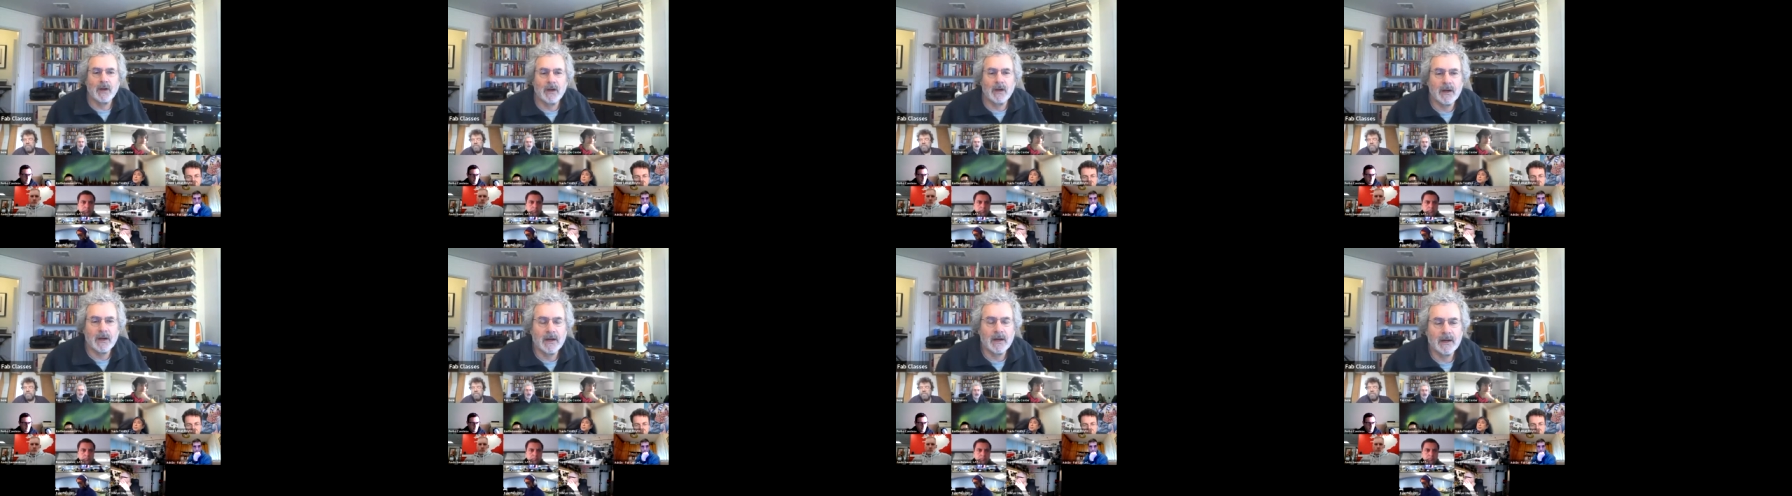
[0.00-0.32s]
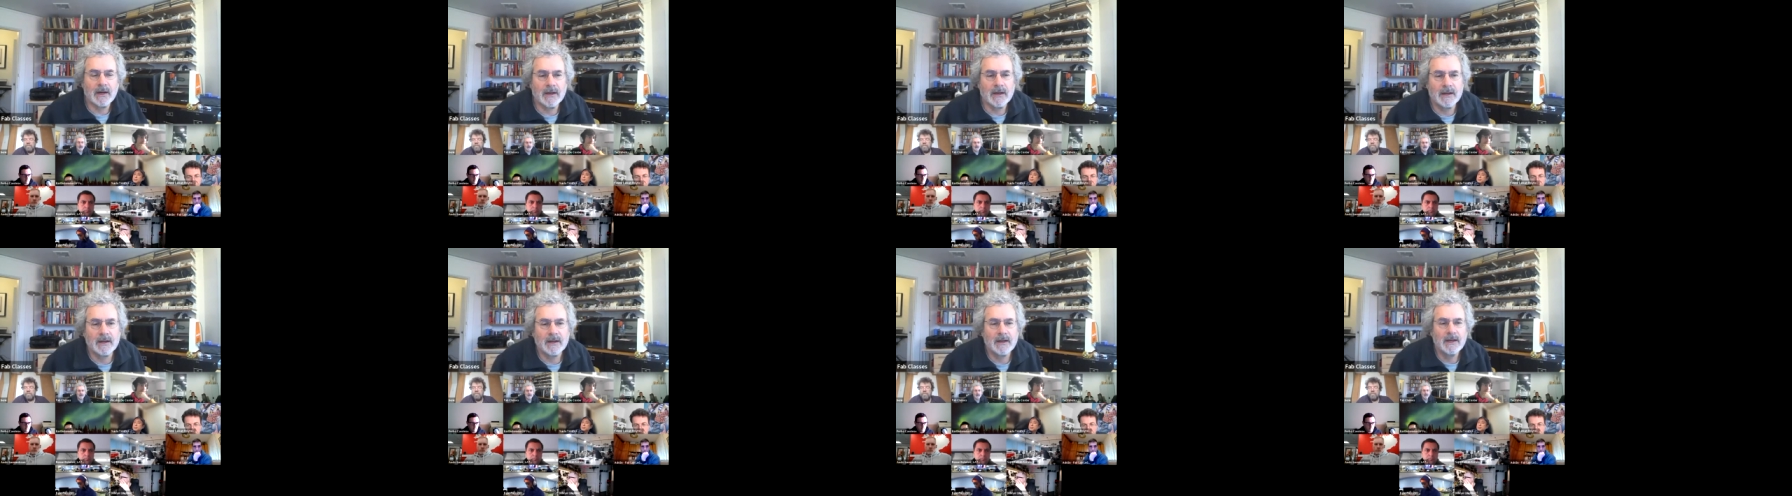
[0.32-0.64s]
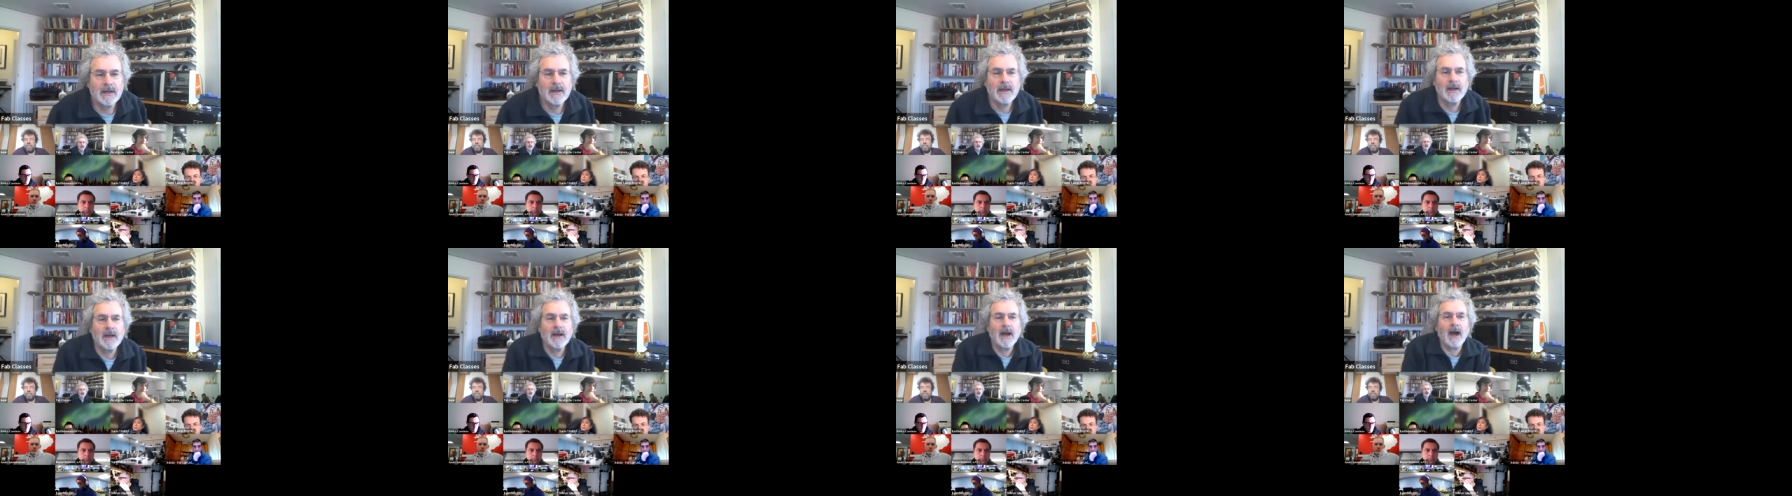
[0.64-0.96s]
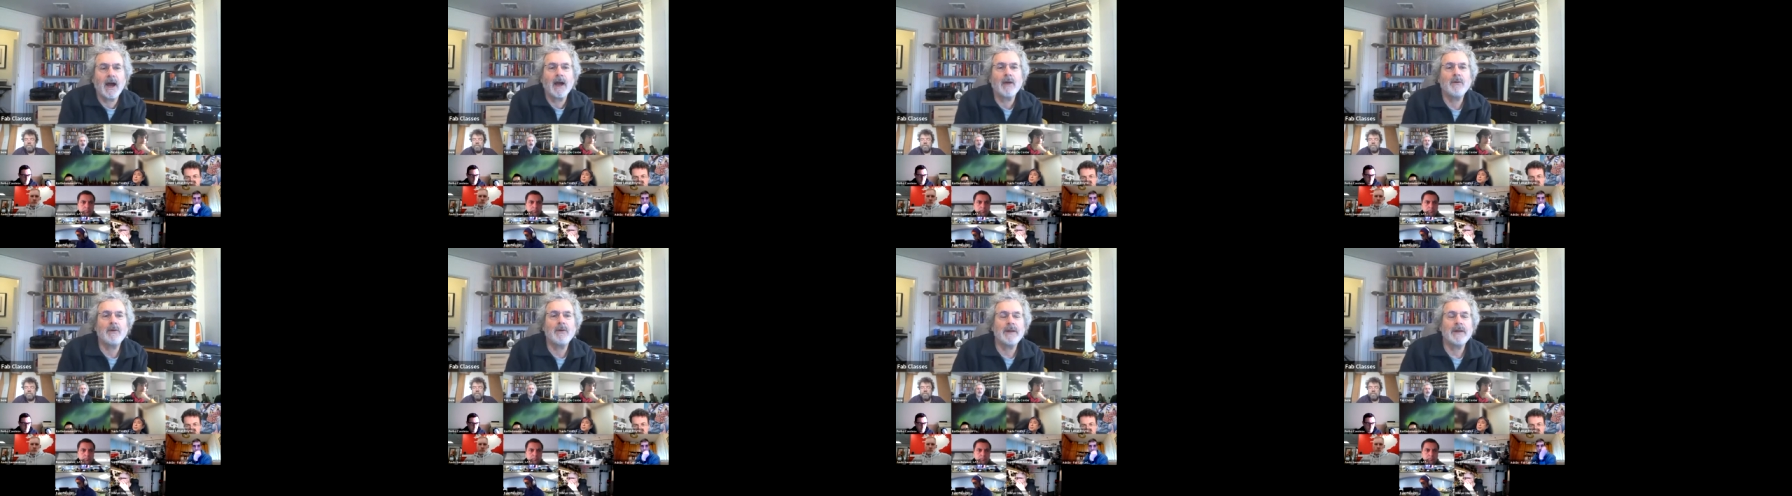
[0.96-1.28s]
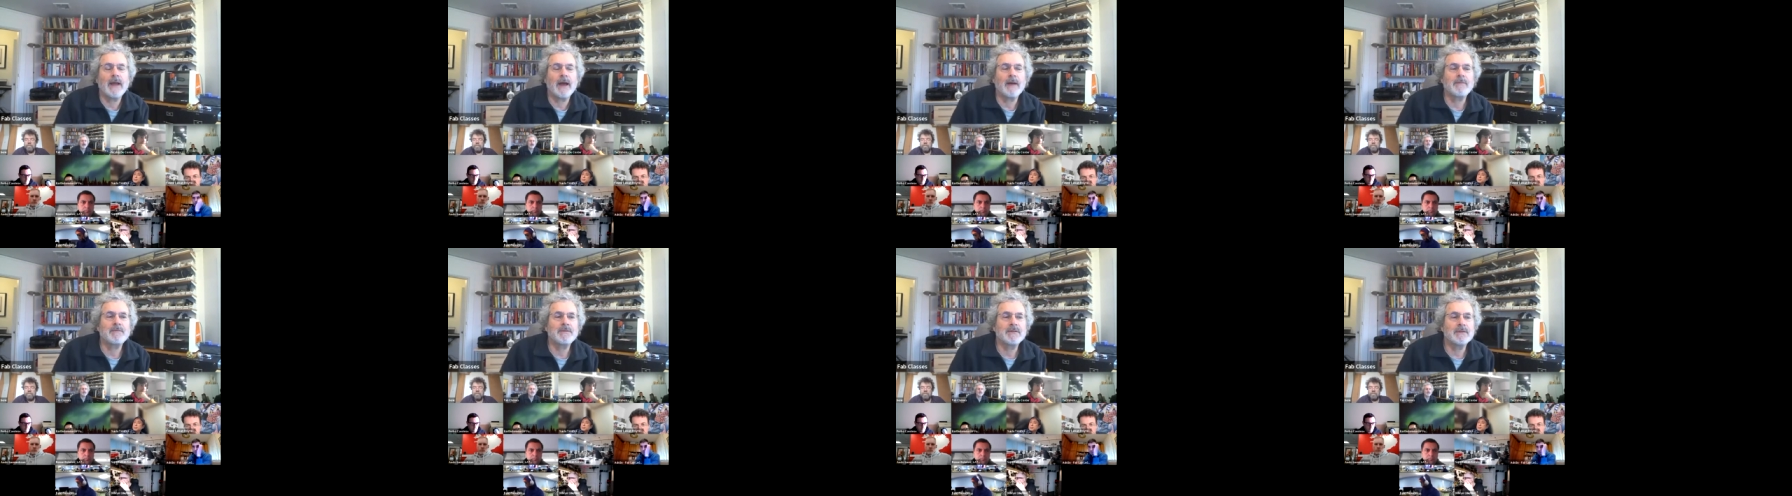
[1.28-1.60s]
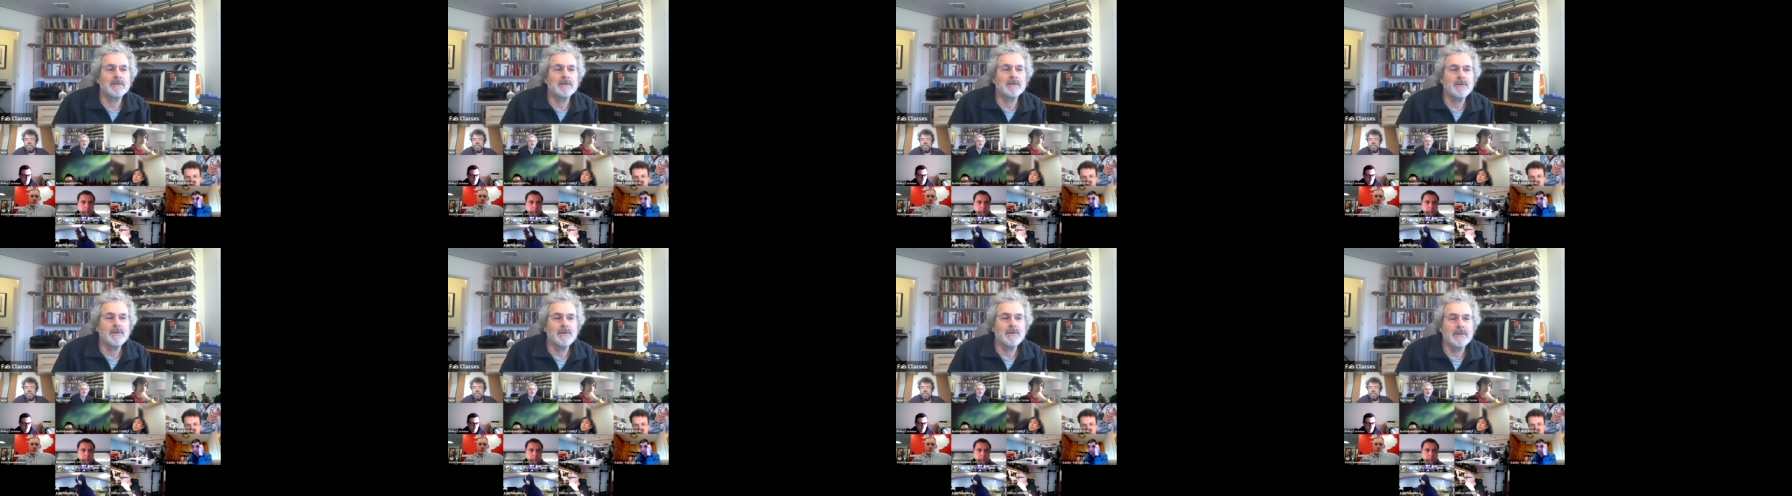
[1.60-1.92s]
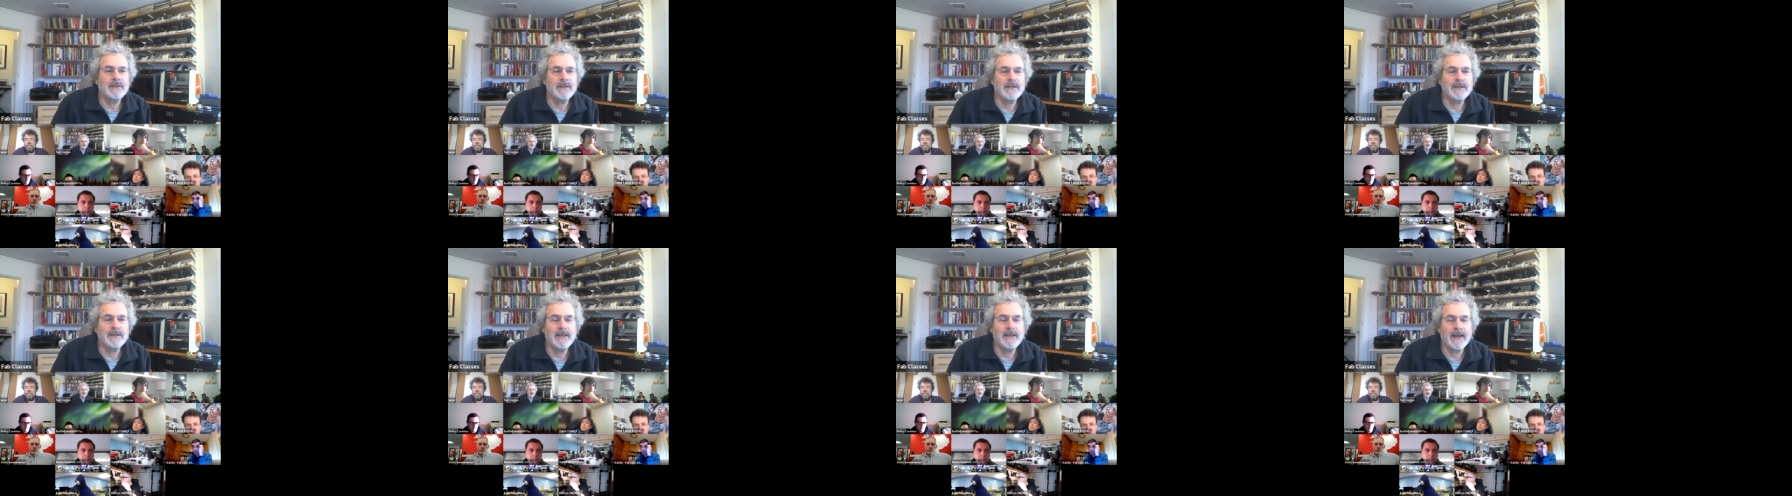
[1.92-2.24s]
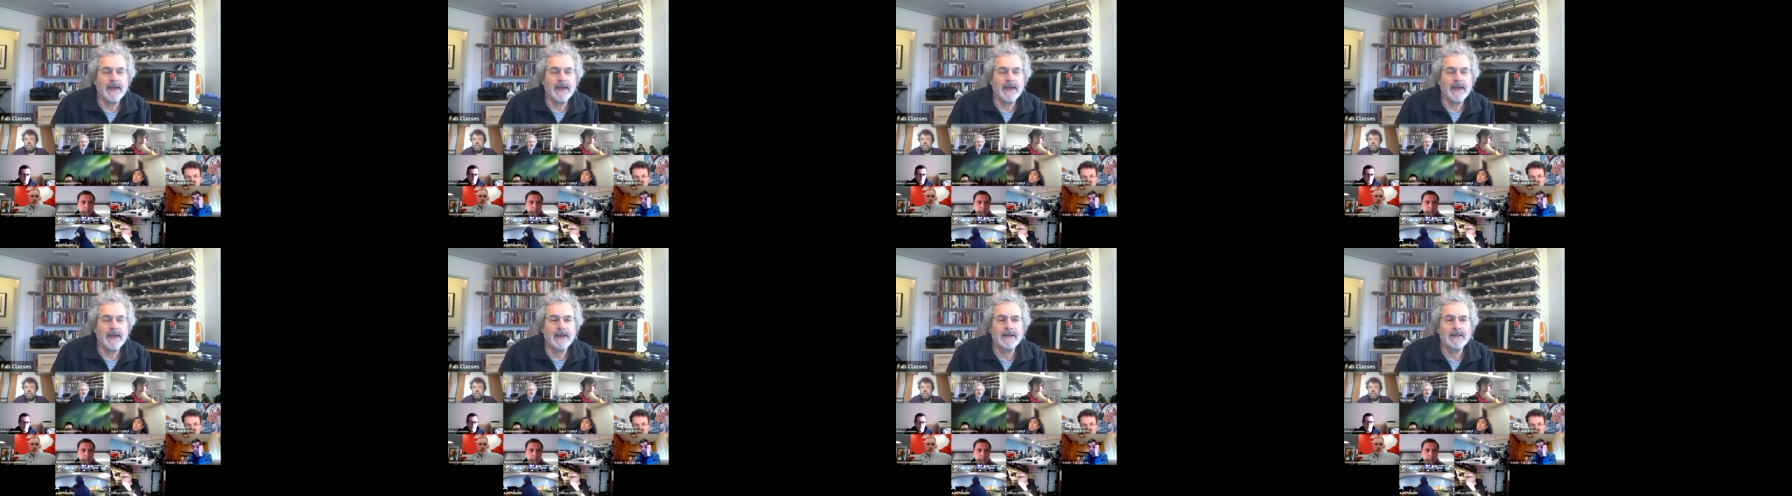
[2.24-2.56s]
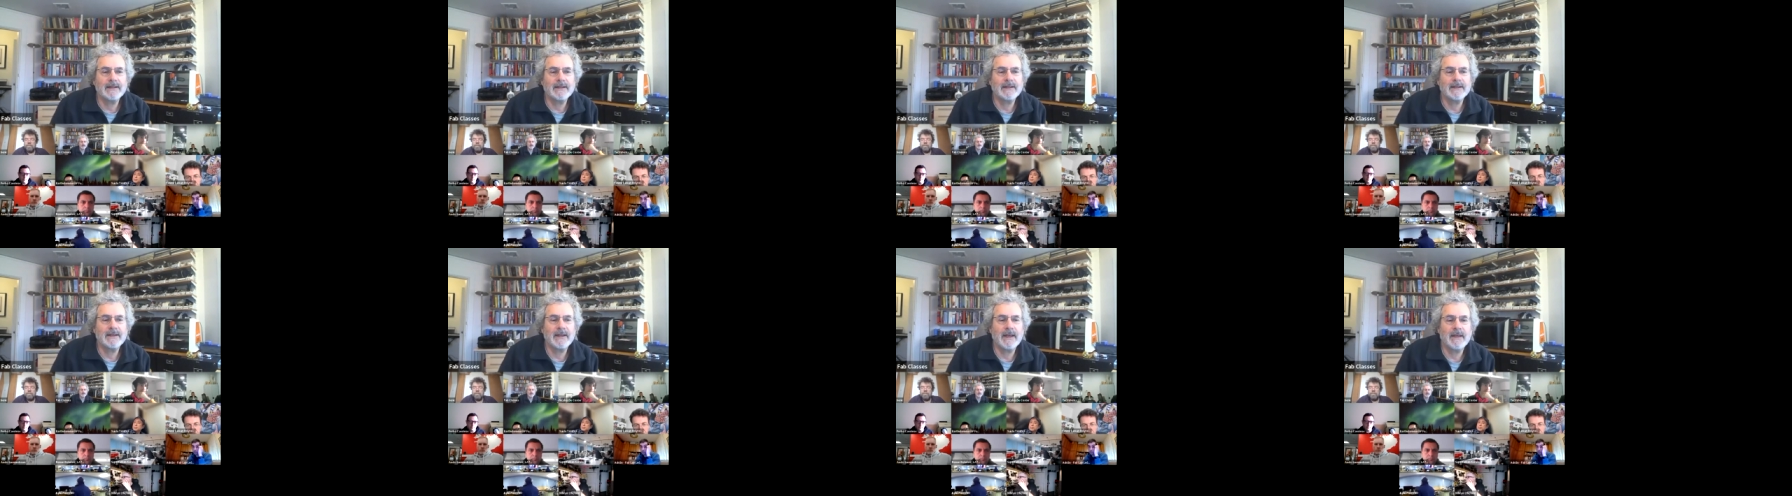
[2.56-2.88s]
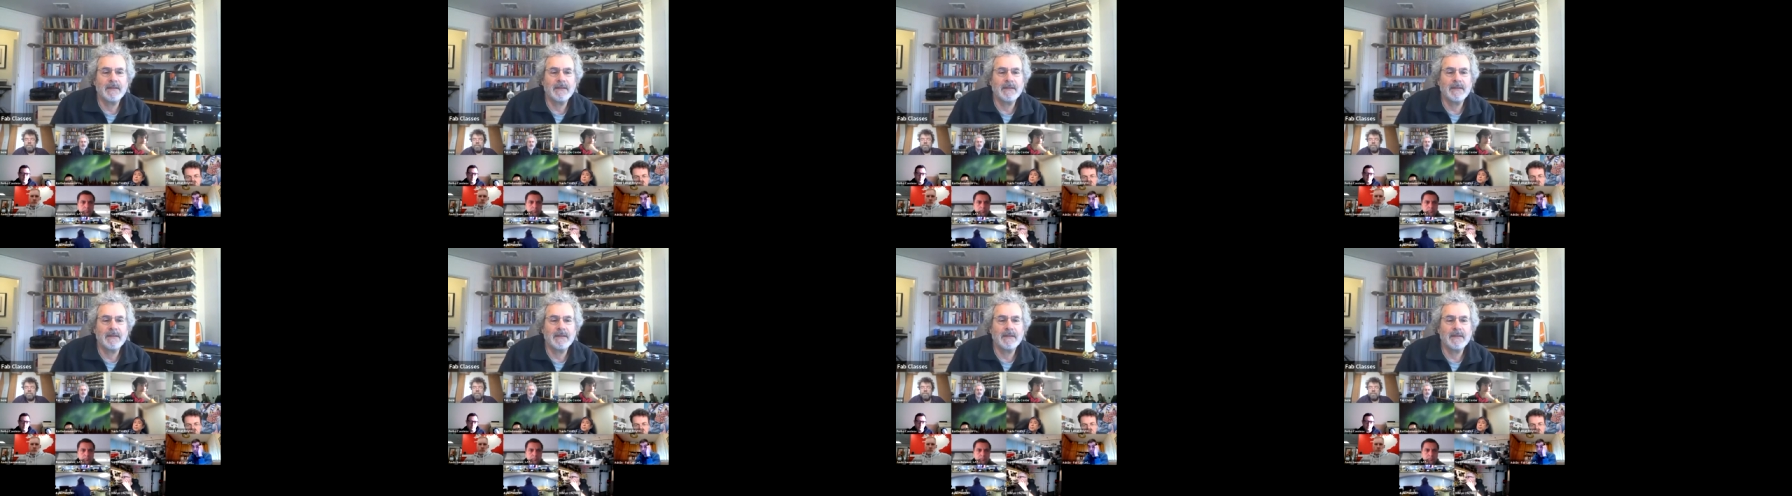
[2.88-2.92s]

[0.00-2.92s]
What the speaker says: I would absolutely get,